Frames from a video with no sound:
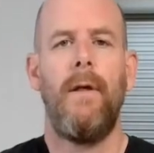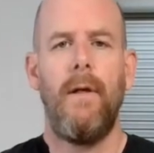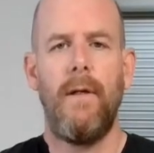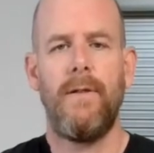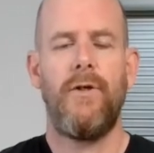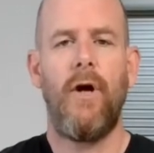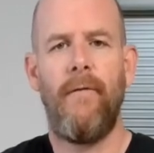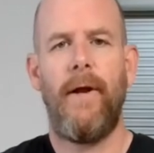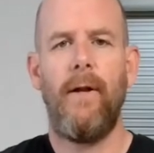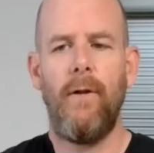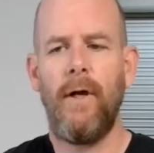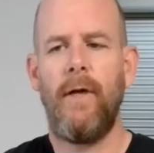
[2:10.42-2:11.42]
I'm sorry if I
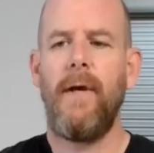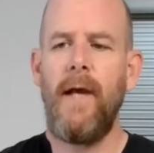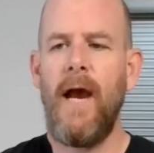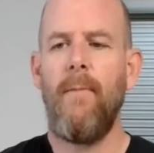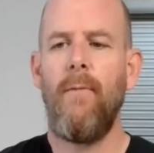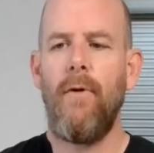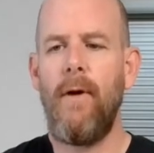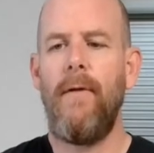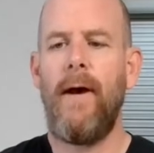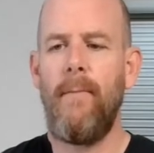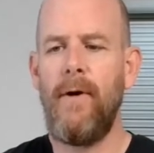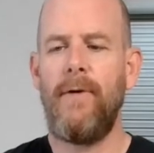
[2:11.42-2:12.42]
don't look at the camera all
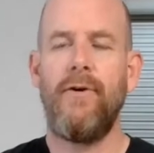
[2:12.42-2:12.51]
that much.